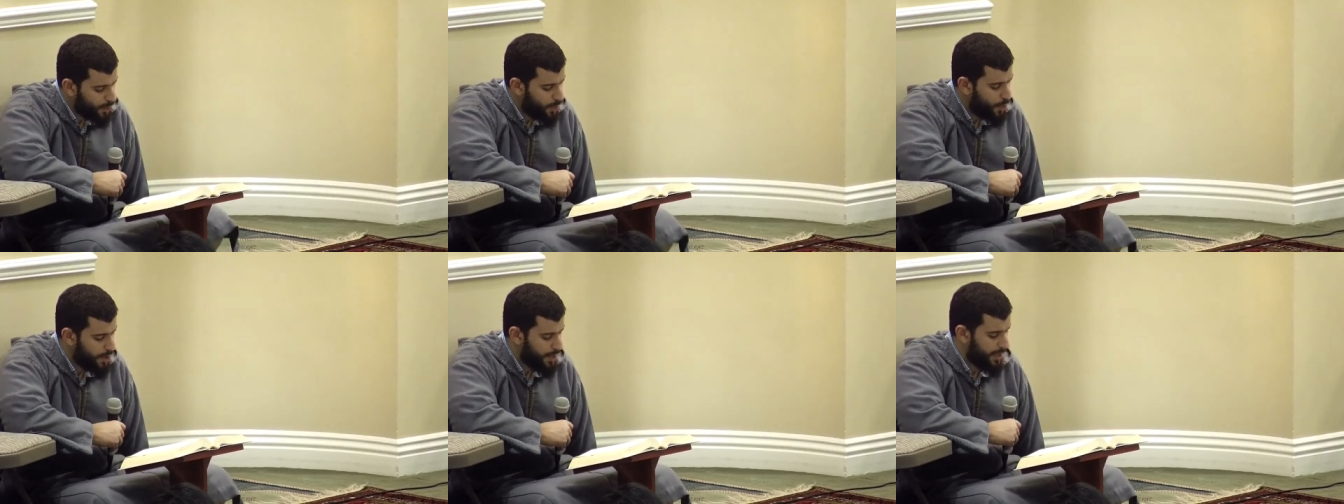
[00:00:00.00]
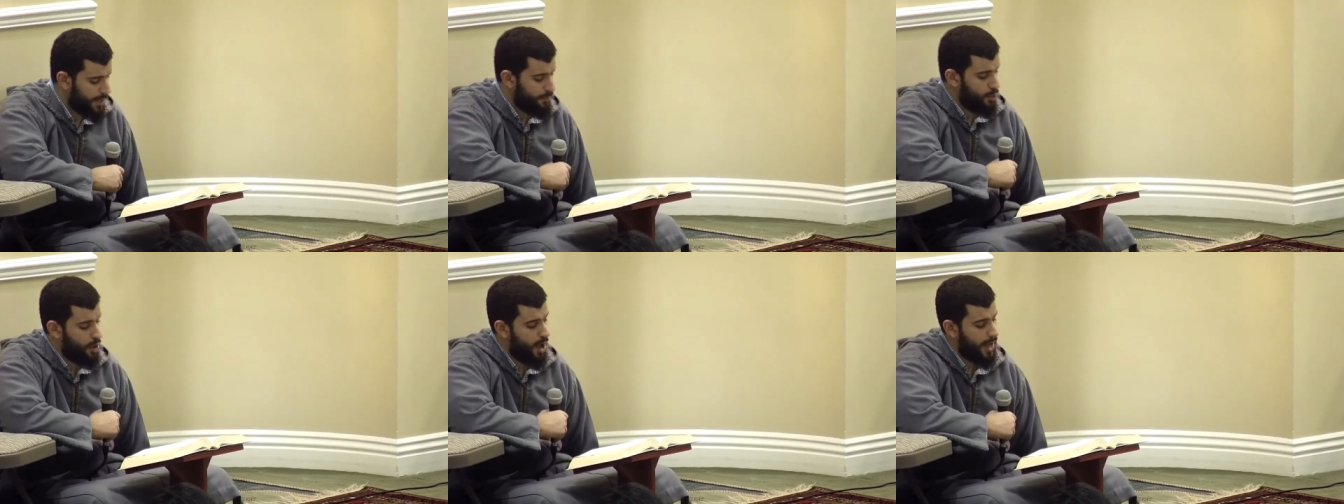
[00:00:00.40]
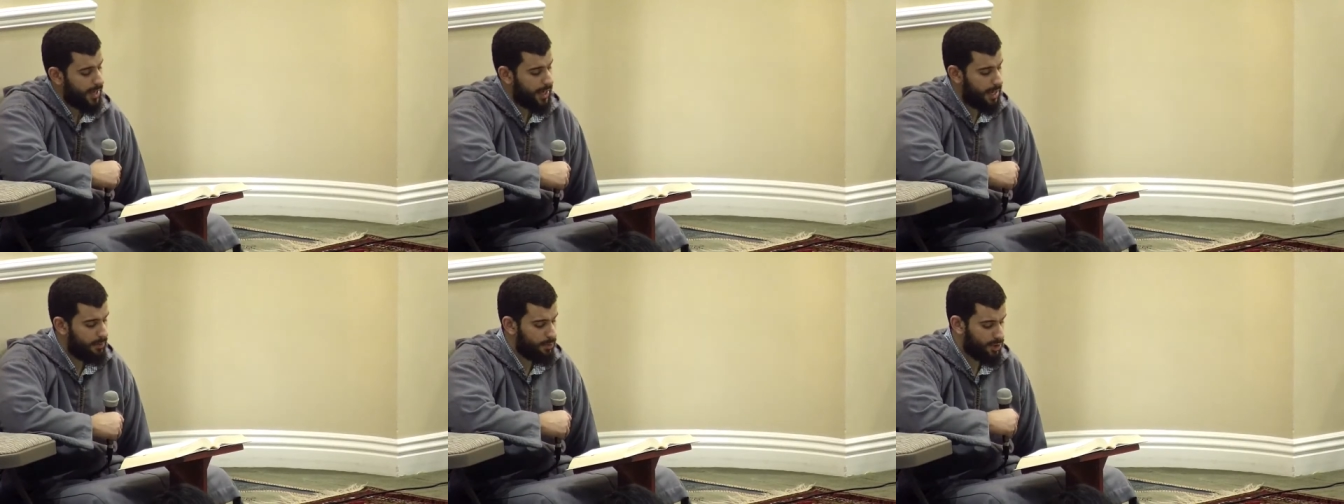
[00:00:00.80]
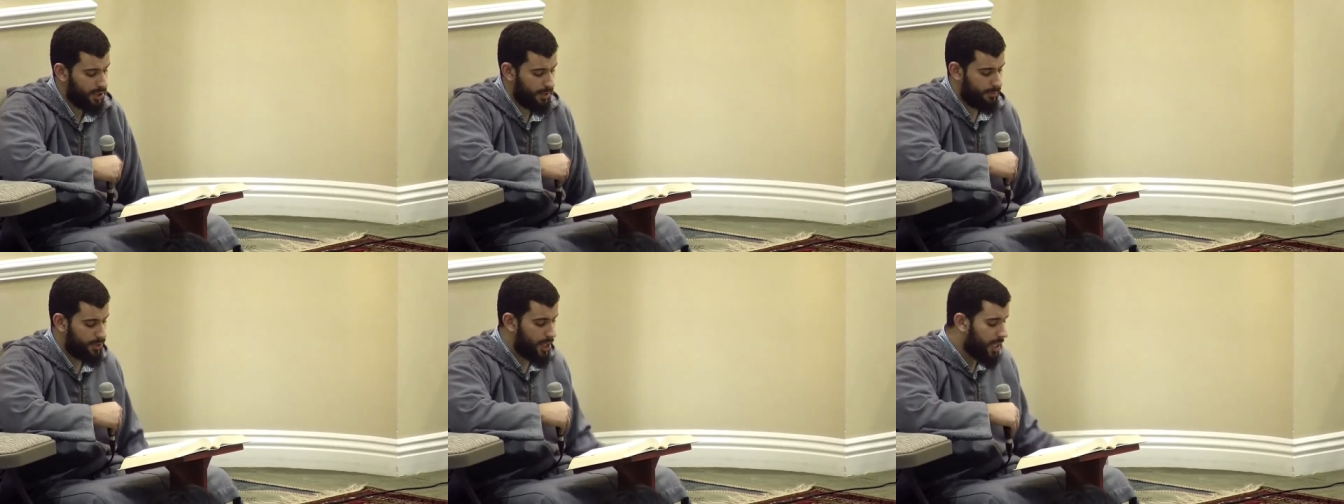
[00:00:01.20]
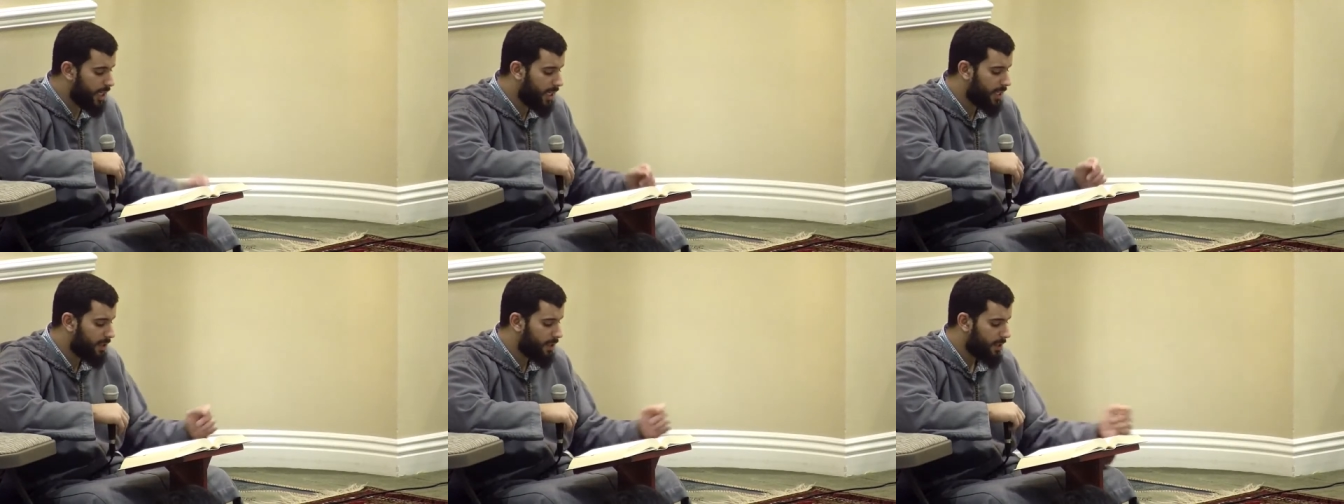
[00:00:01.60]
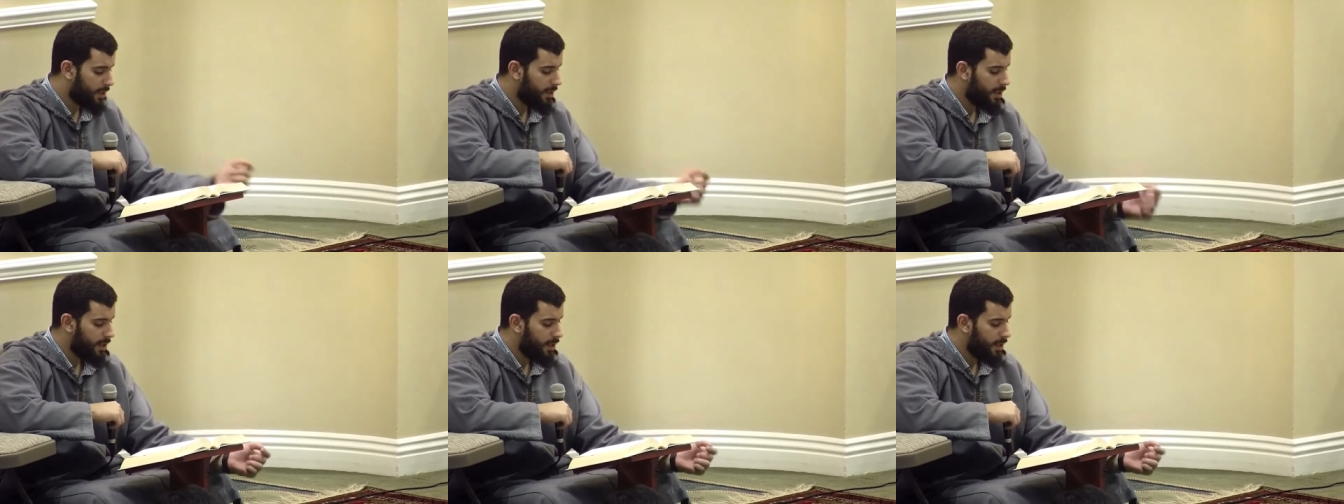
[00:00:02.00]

This is recorded in Bukhari and Muslim. Jarir,